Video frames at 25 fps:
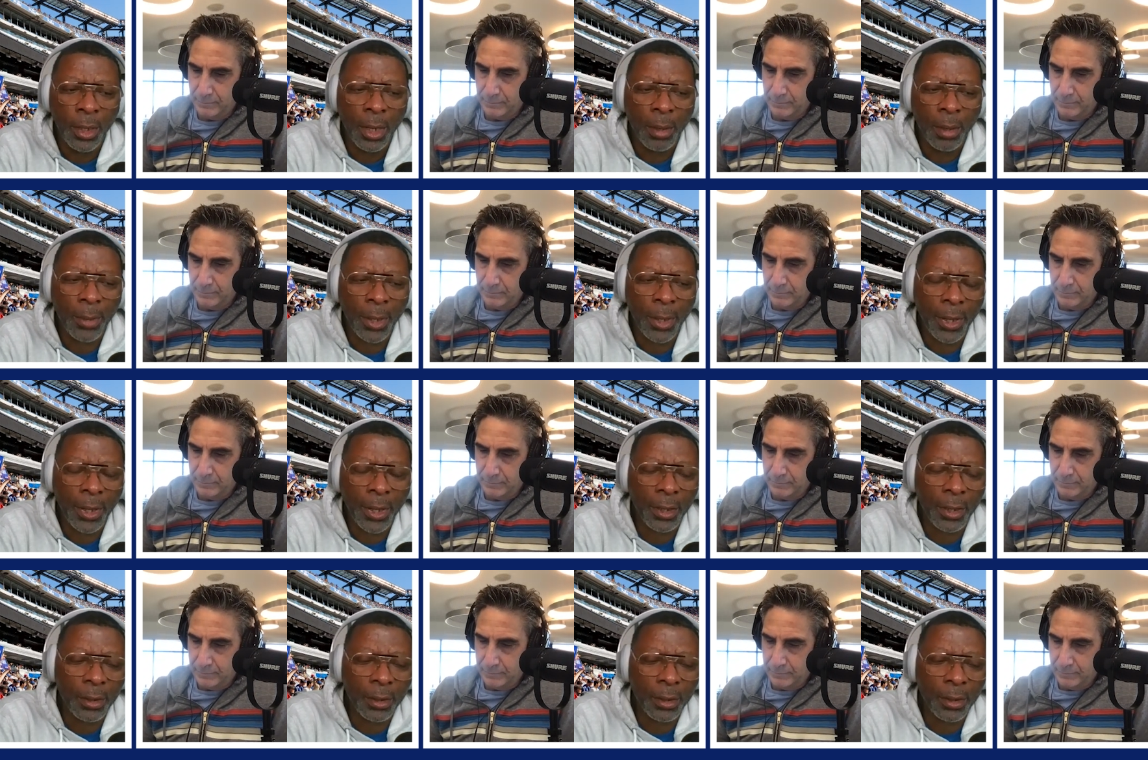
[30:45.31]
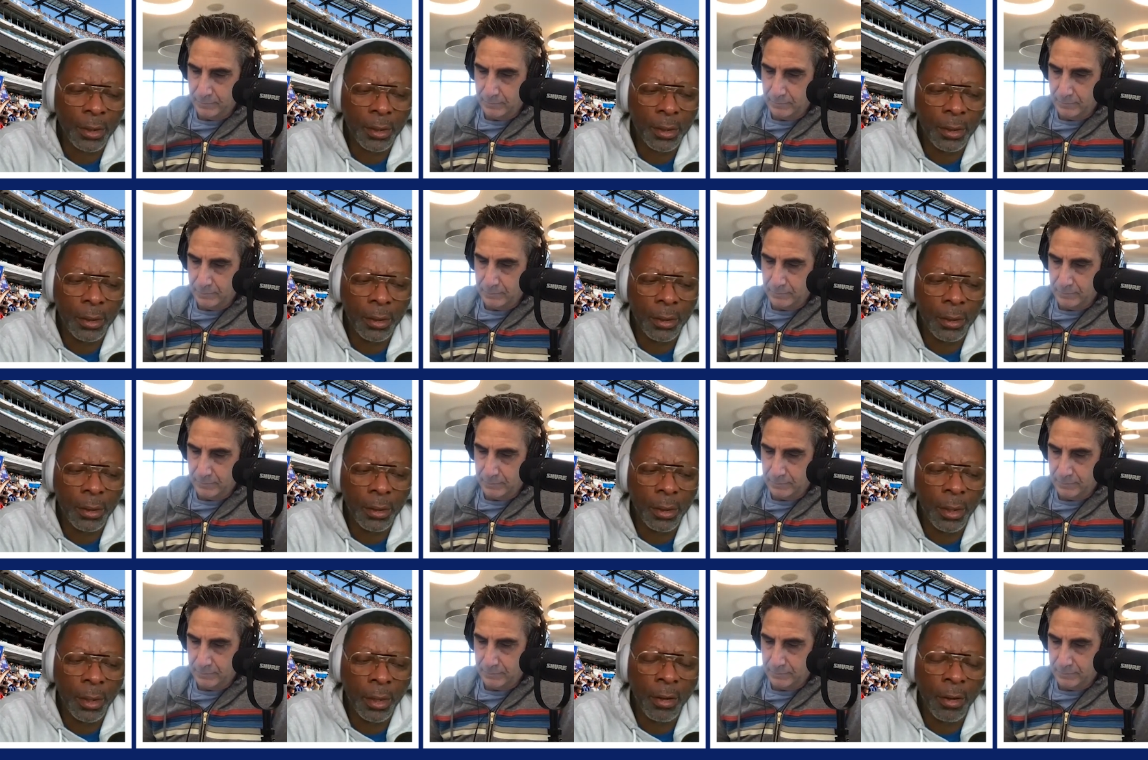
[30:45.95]
Speaker 1: I'm like,
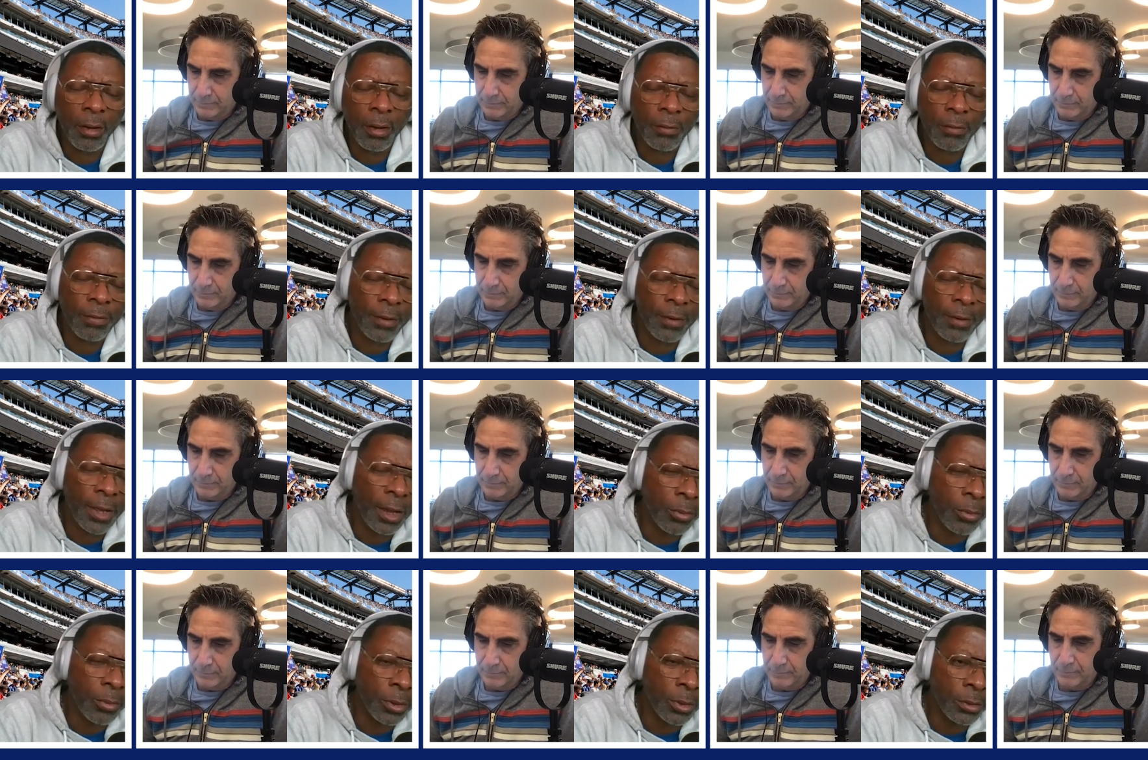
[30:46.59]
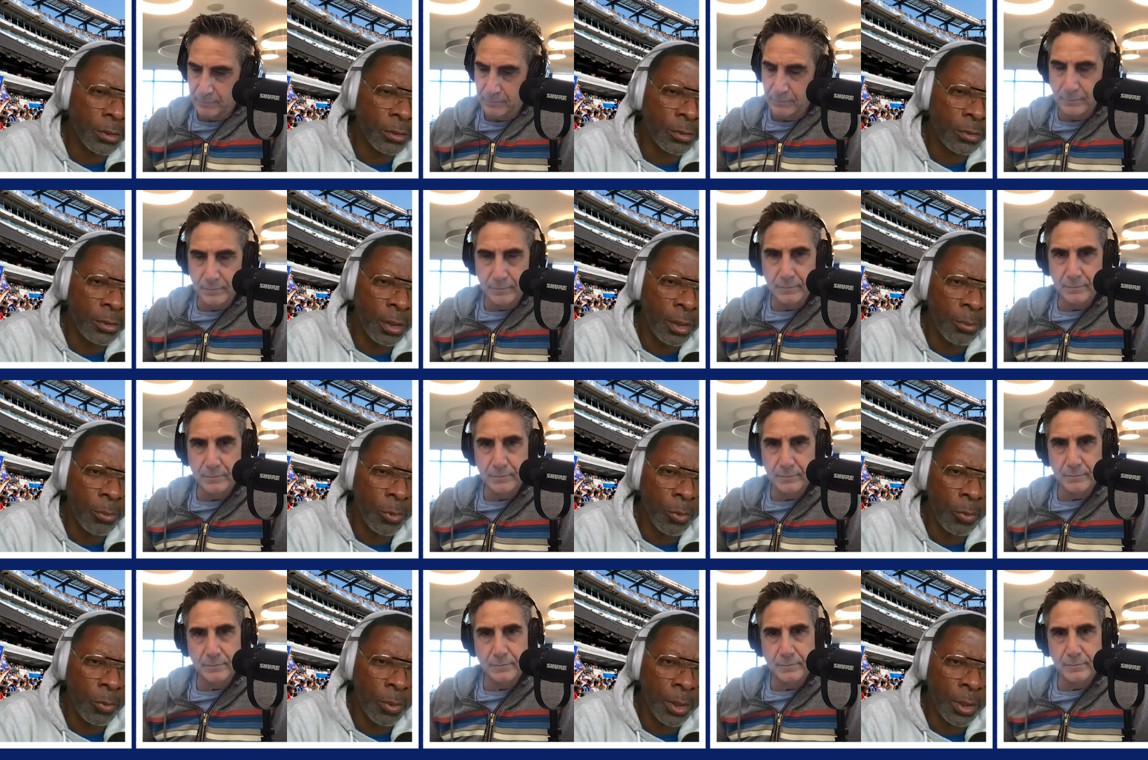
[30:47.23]
Ereck Flowers,
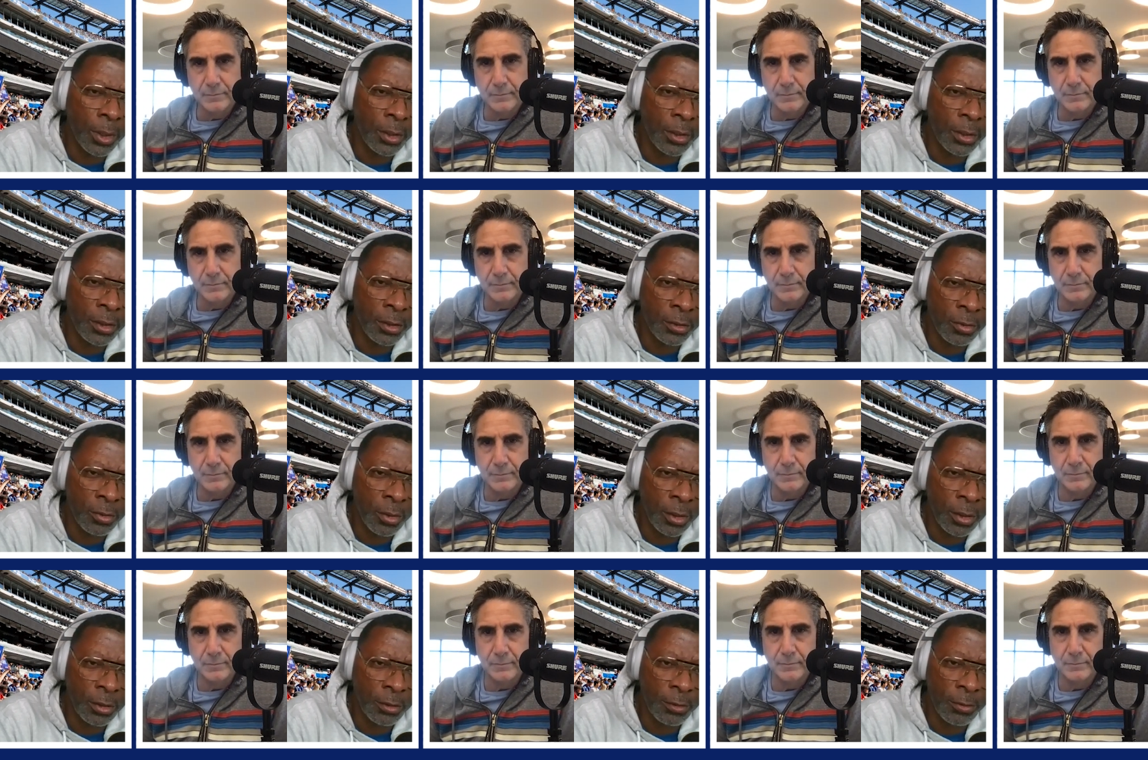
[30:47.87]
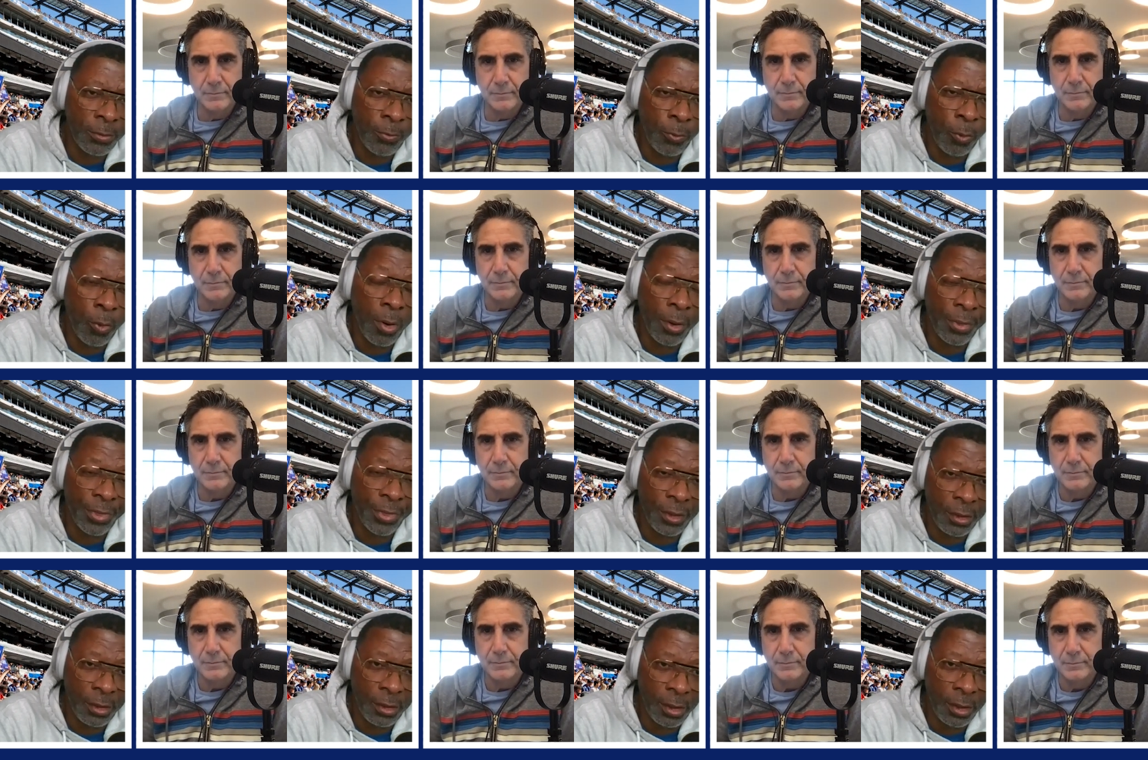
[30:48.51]
number one, is on his
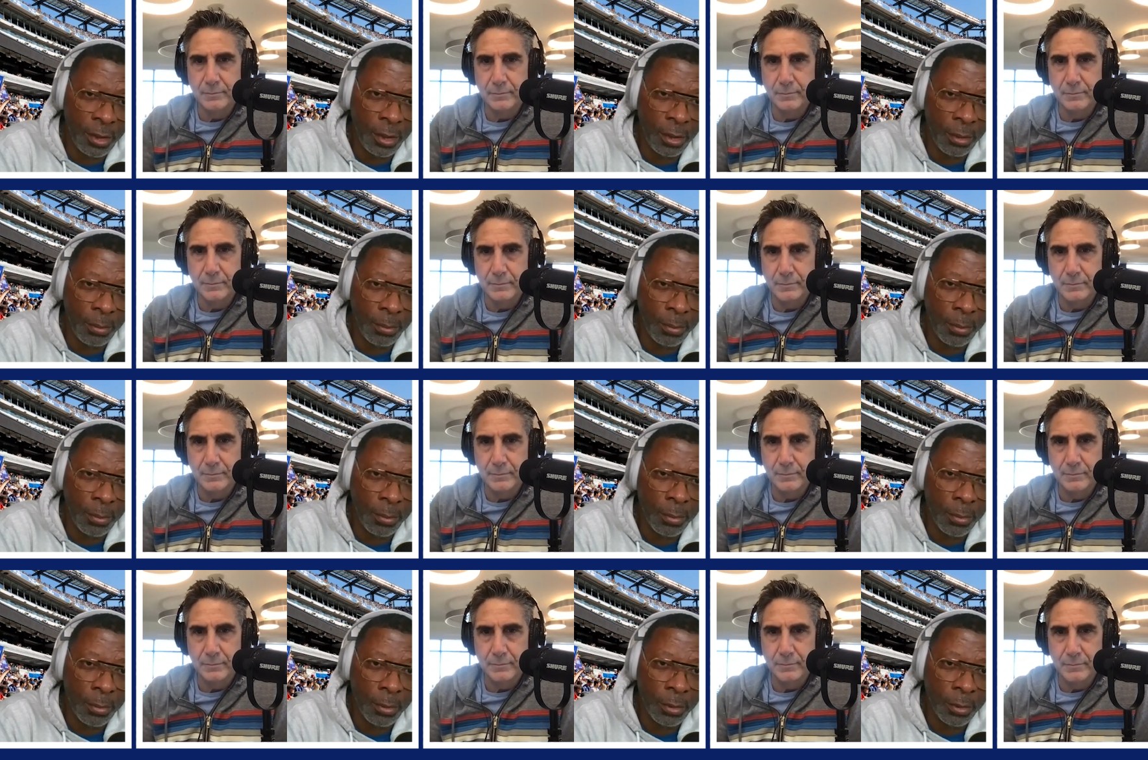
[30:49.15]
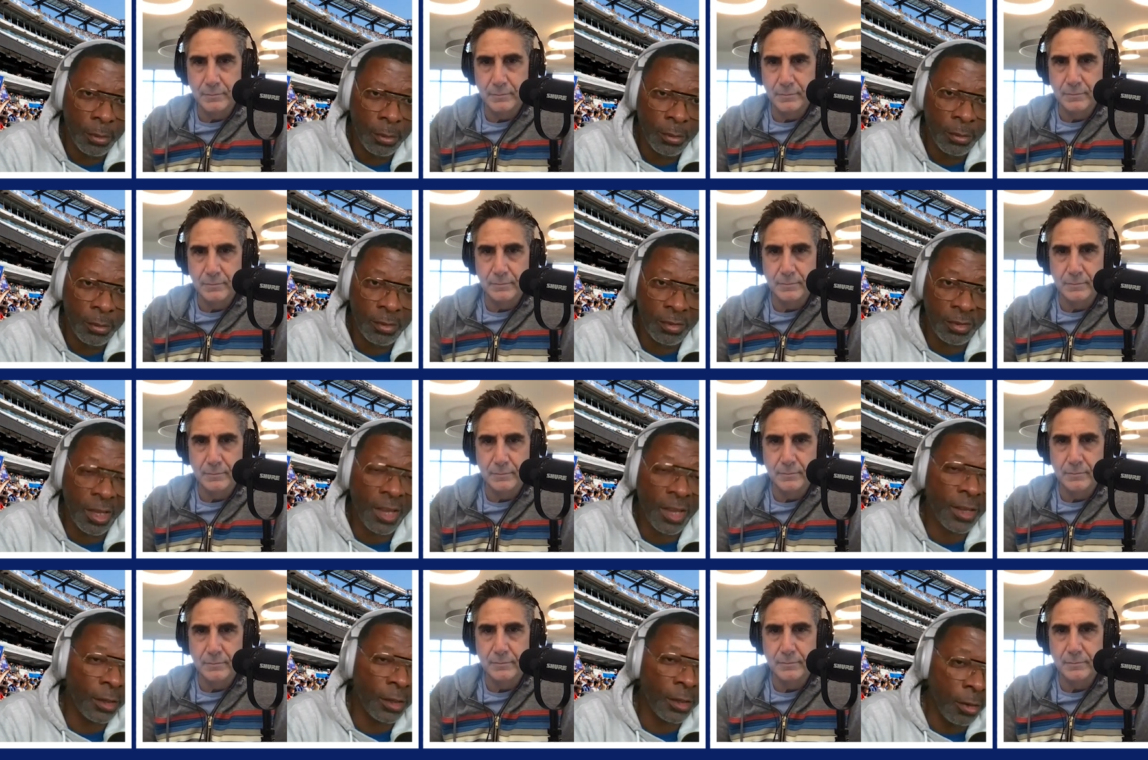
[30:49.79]
fourth team,
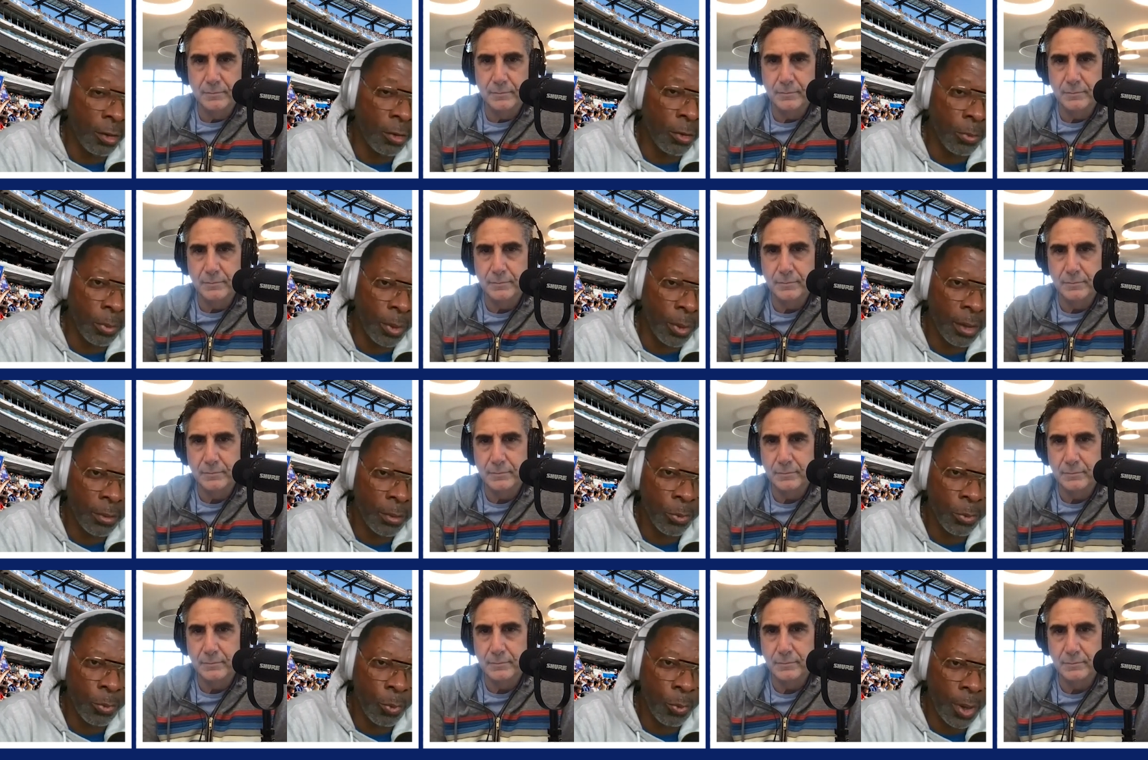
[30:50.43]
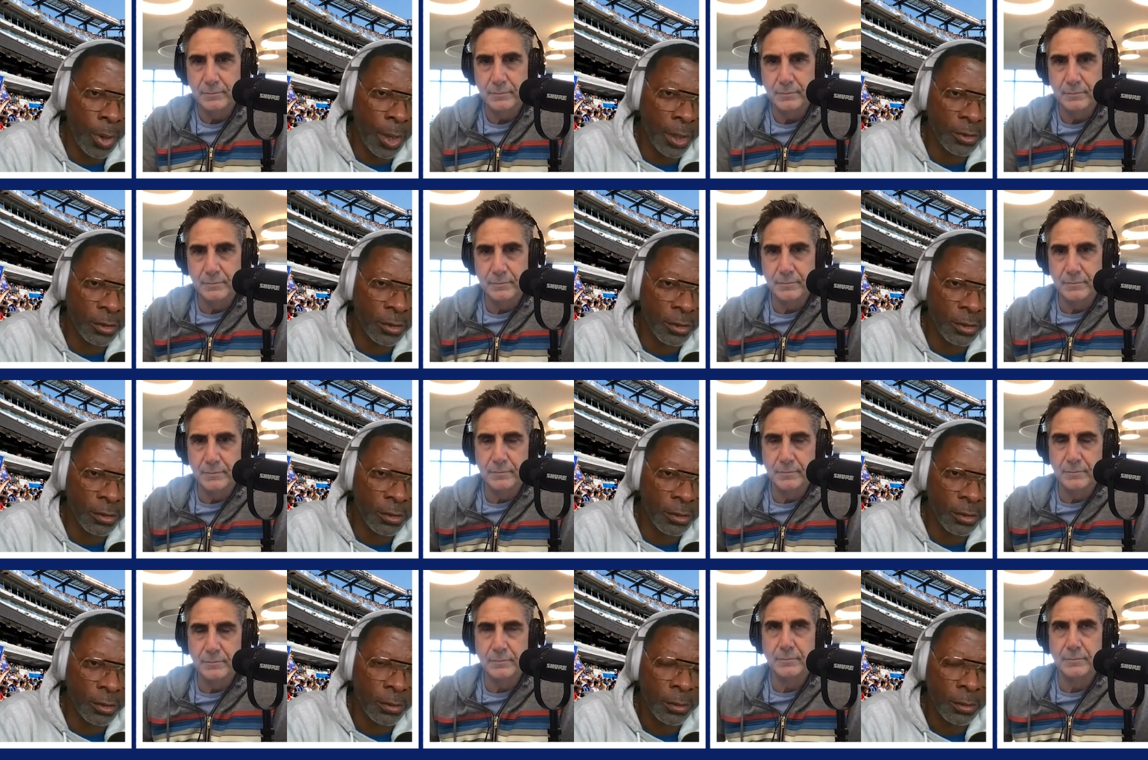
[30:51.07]
second go round with
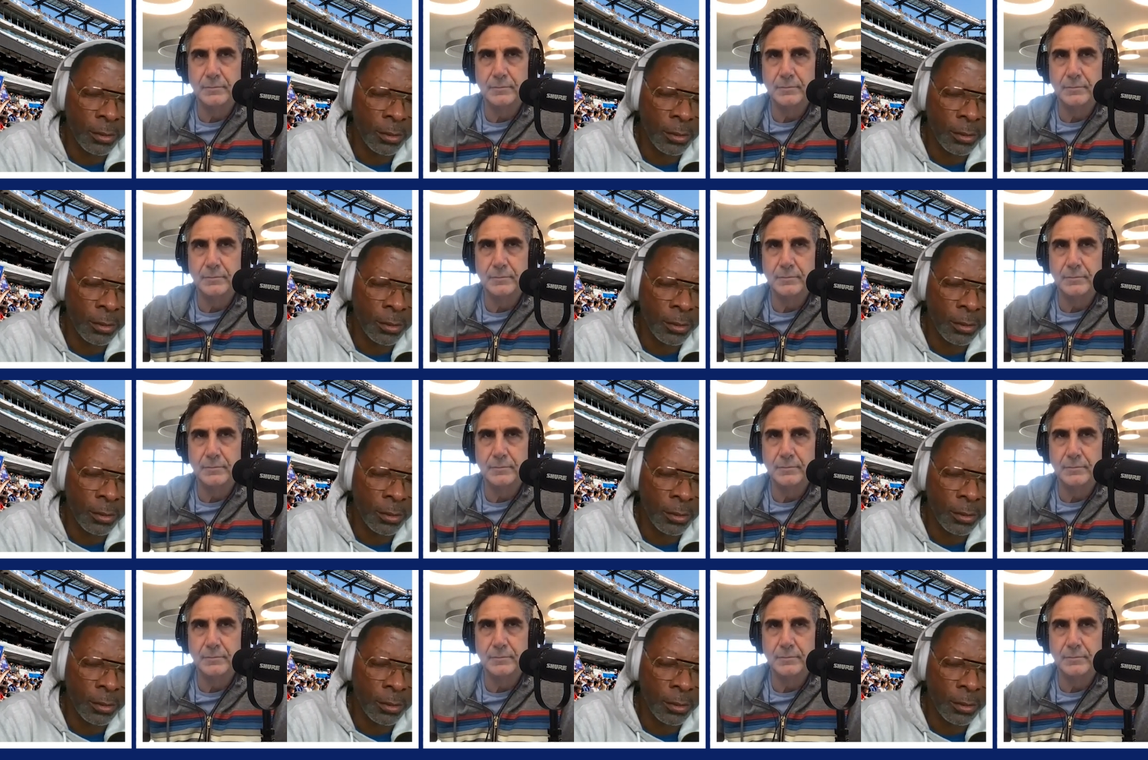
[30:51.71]
Washington.